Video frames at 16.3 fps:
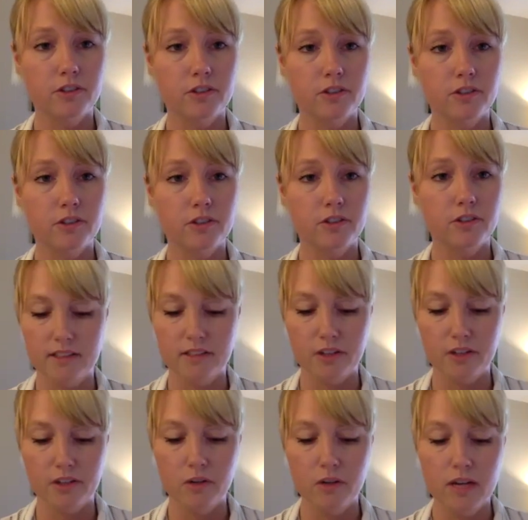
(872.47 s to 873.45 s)
and it's not
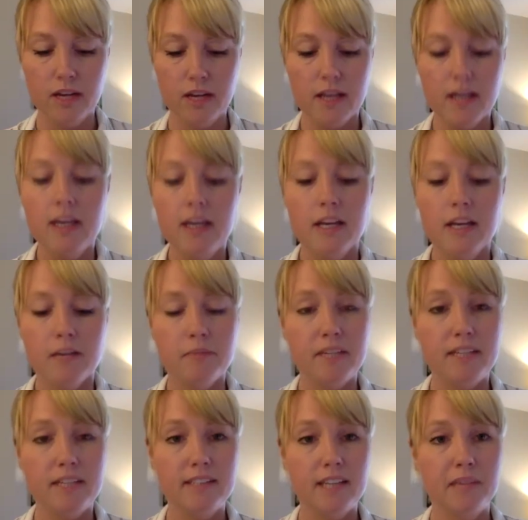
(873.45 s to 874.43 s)
going on. And so
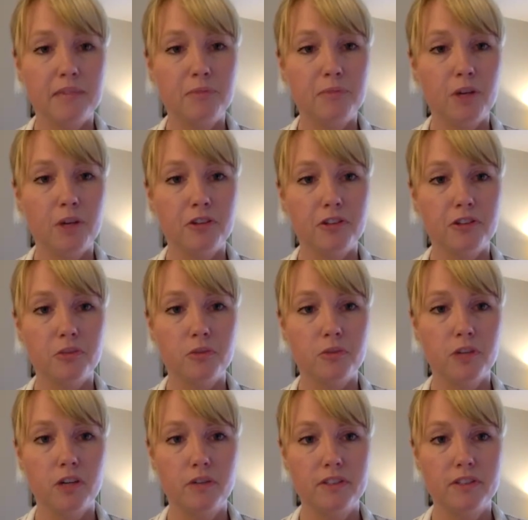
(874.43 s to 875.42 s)
many times
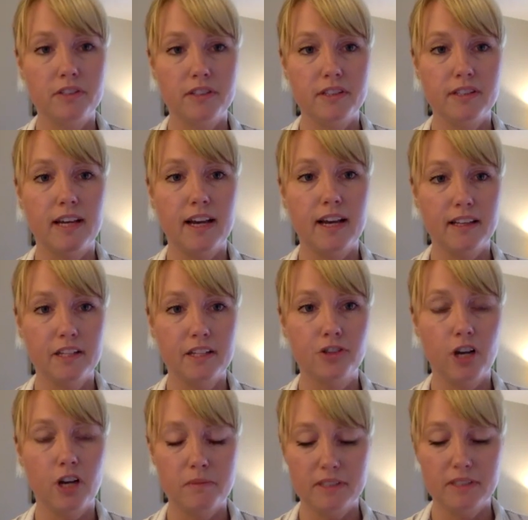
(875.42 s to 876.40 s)
partners will go into this
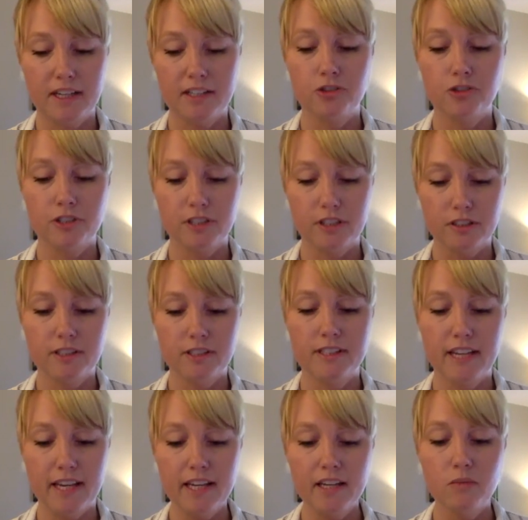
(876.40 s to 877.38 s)
highly traumatized
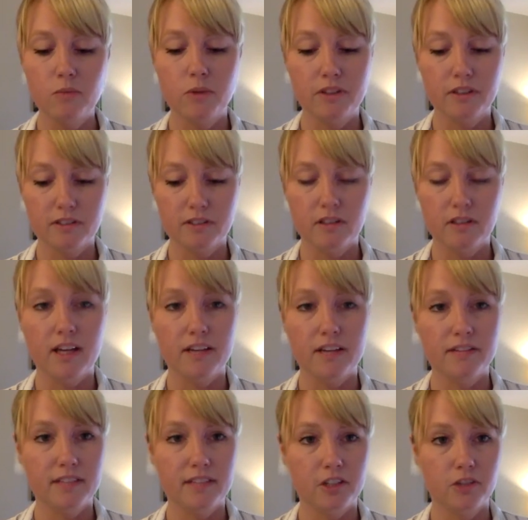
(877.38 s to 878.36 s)
trigger state where there's a
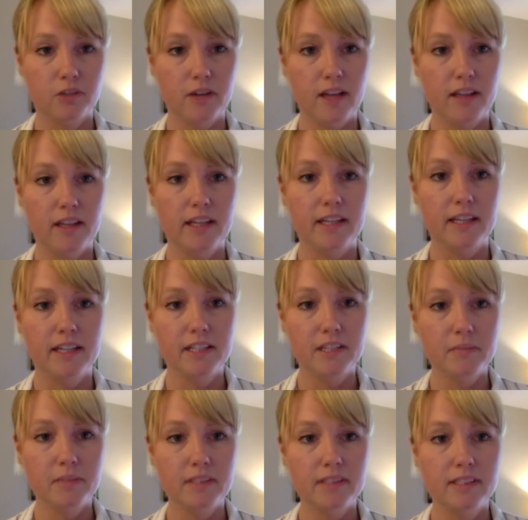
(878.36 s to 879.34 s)
lot of sexuality and
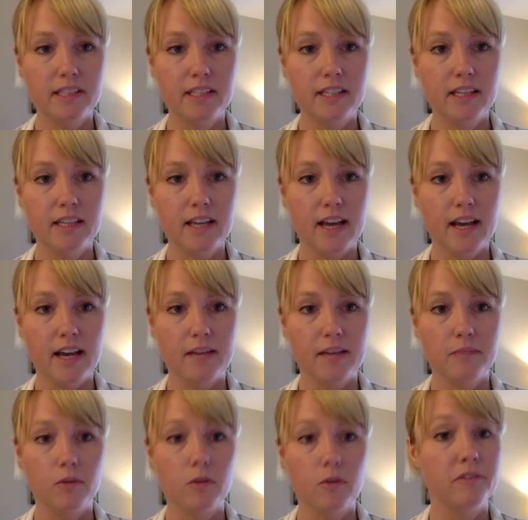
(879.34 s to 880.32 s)
intimacy,
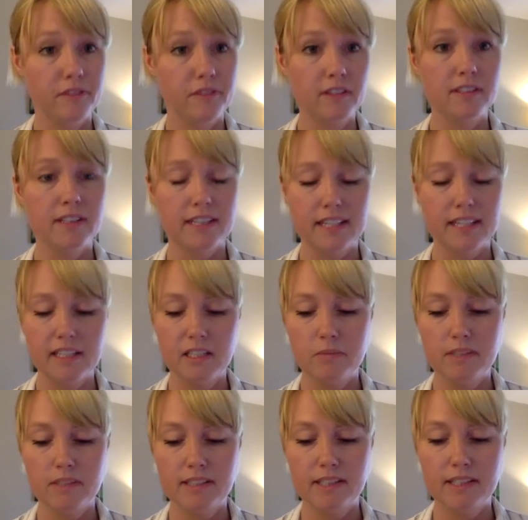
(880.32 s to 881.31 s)
or what feels like
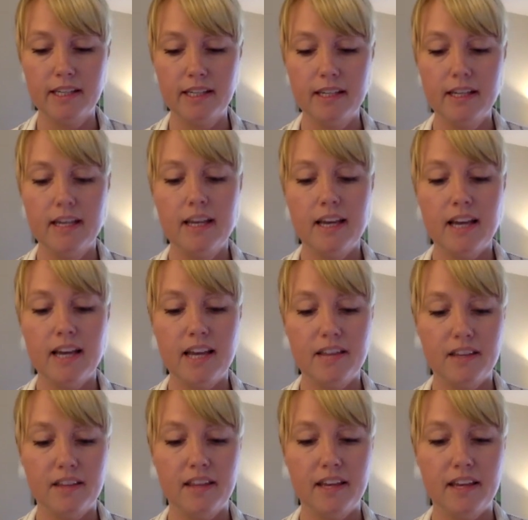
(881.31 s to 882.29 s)
intimacy. And
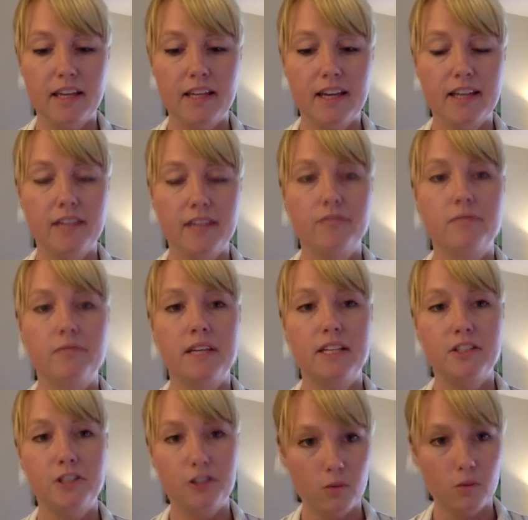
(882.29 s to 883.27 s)
then they kind of
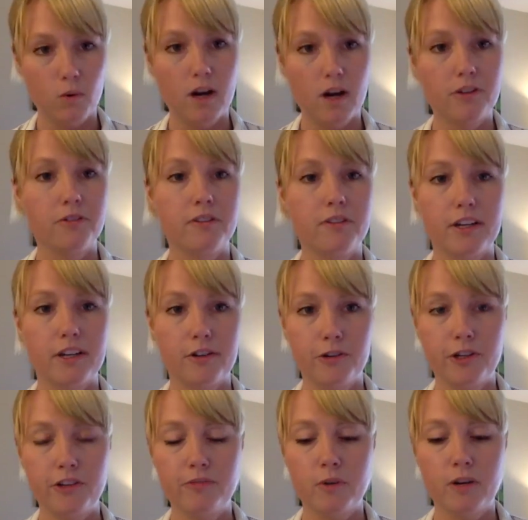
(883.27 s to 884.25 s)
continue to walk through that
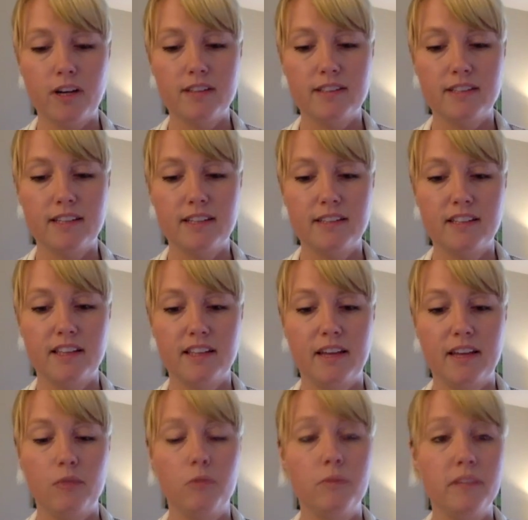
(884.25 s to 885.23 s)
grief process and
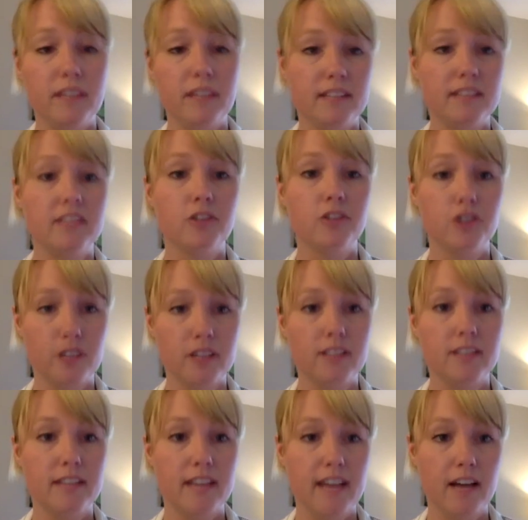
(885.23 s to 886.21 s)
they will begin to shut
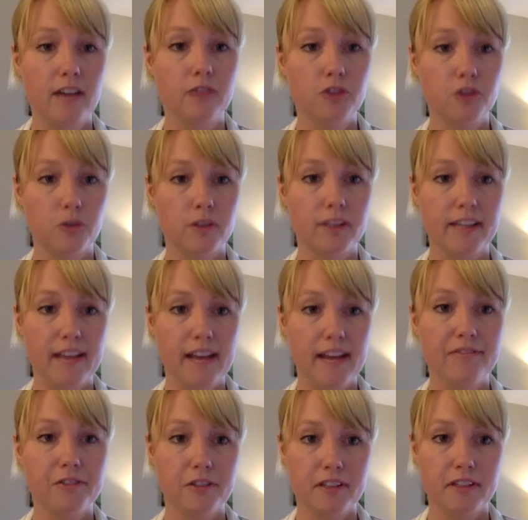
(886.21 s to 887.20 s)
down shortly
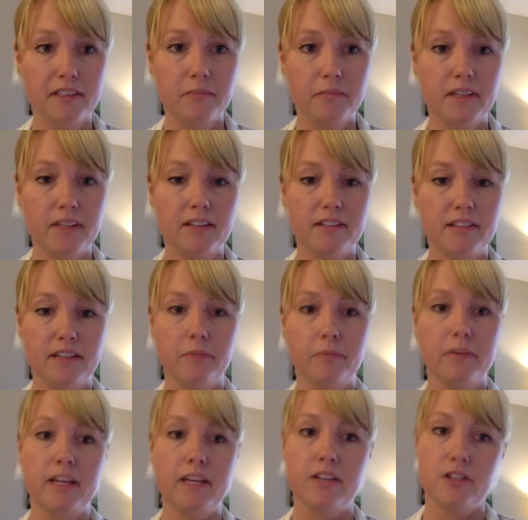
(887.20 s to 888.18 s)
after this, because they will
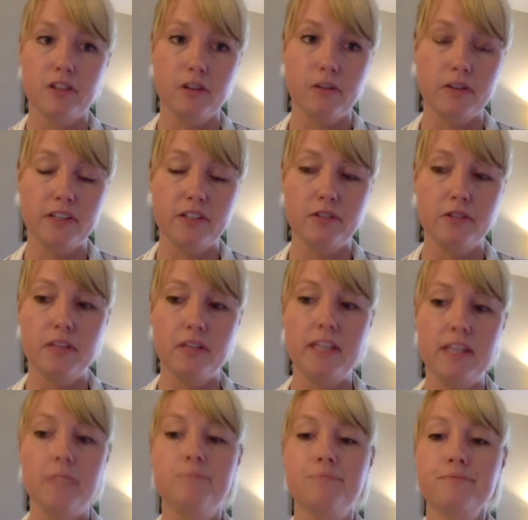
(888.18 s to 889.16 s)
begin to go into
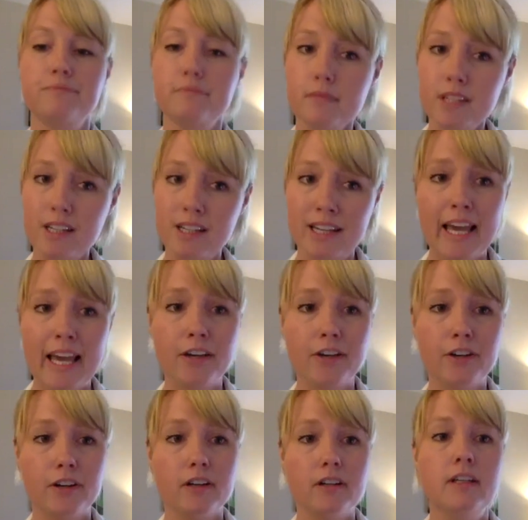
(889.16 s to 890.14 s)
the
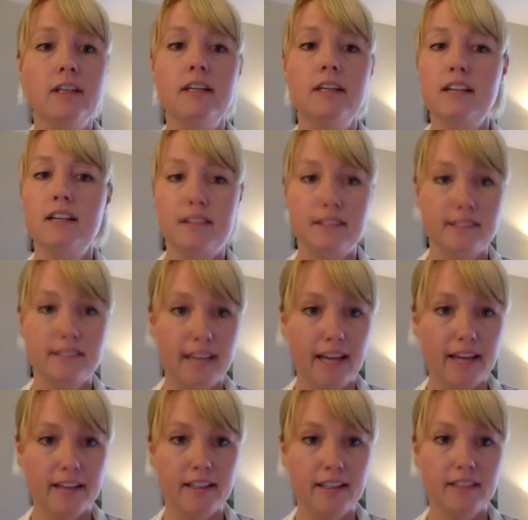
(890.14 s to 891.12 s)
anger, the
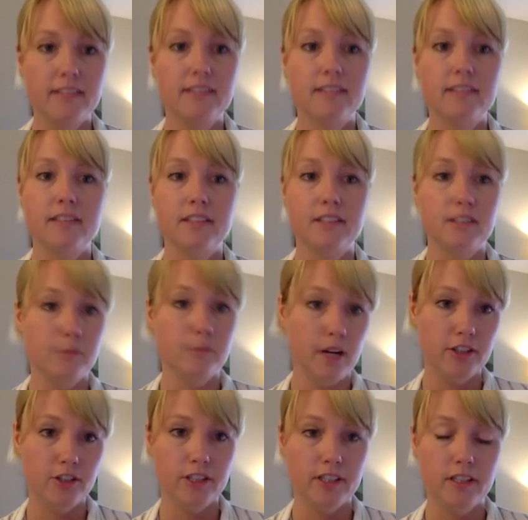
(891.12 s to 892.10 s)
sadness, the
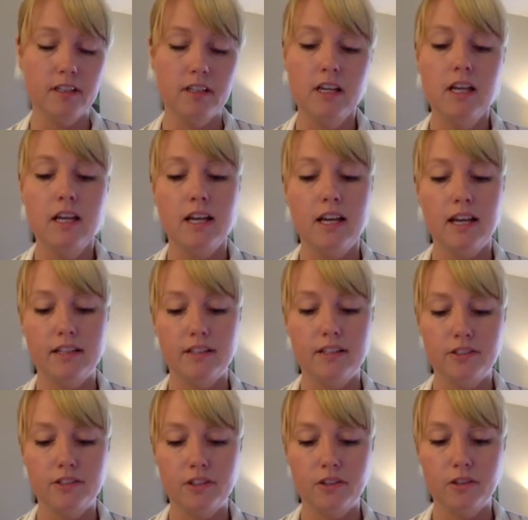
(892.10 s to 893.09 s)
depression. And
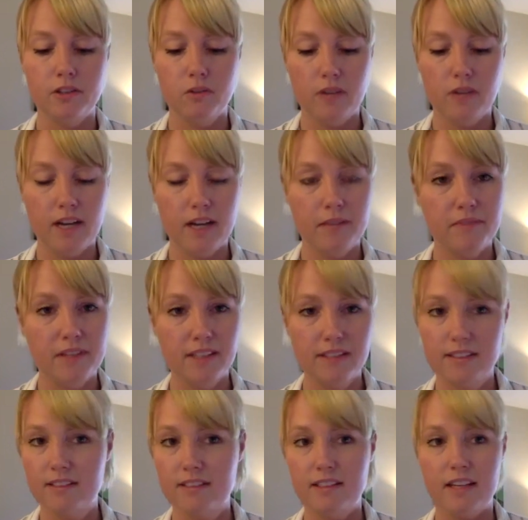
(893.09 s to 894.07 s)
so
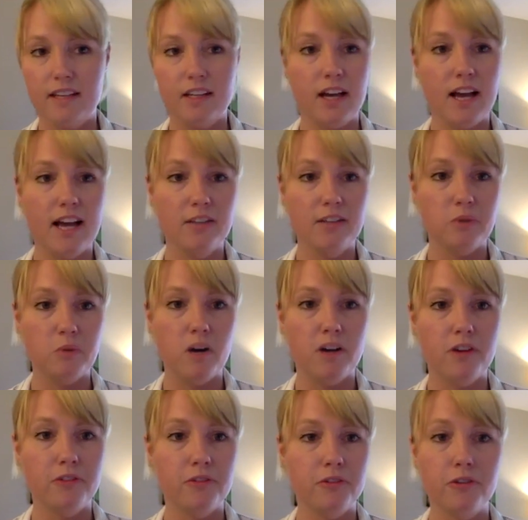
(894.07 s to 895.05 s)
this is, as we
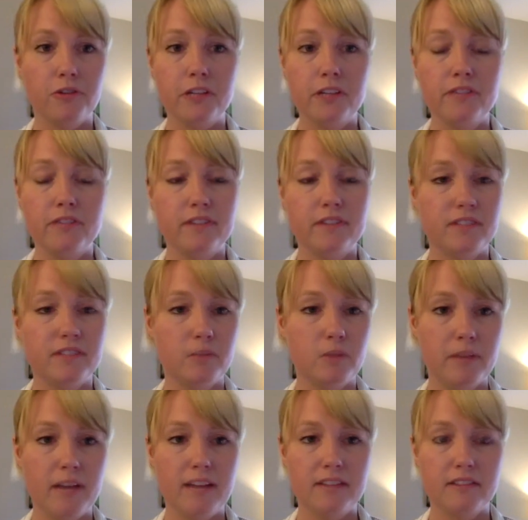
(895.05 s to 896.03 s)
walk through grief, if someone
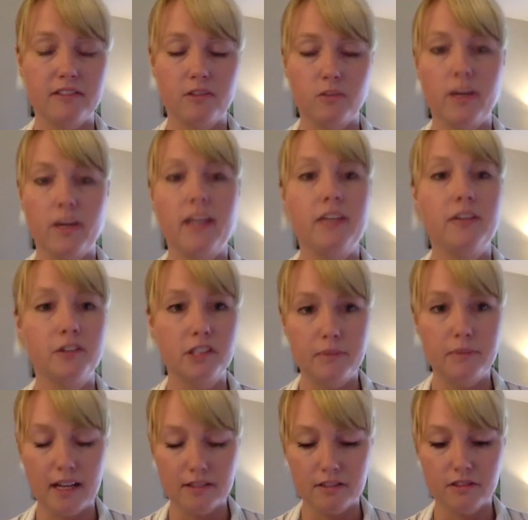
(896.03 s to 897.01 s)
passes away, your
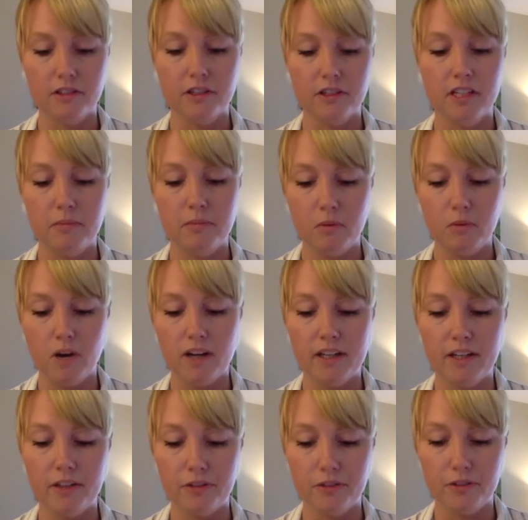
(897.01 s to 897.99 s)
spouses are going to be
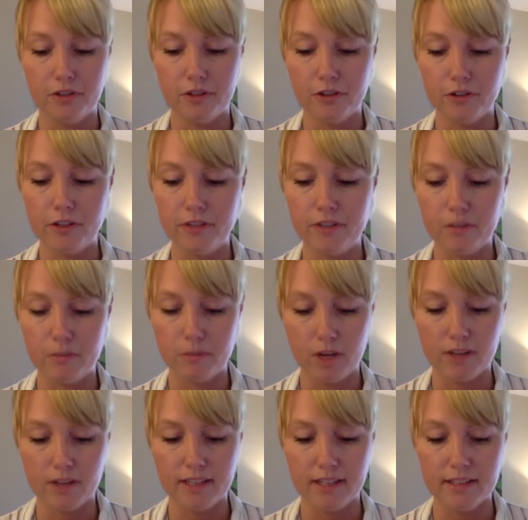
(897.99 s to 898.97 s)
walking through their grieving
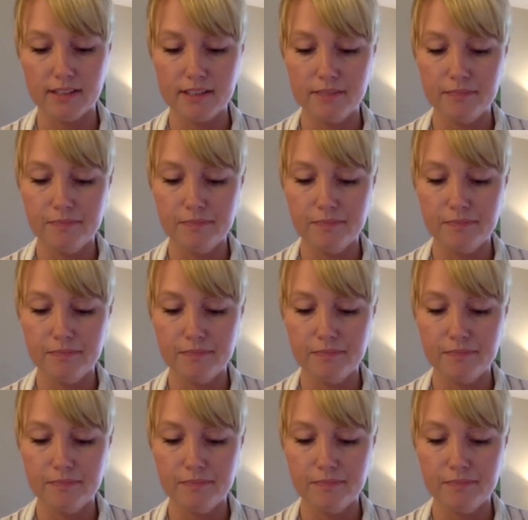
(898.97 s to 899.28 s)
process.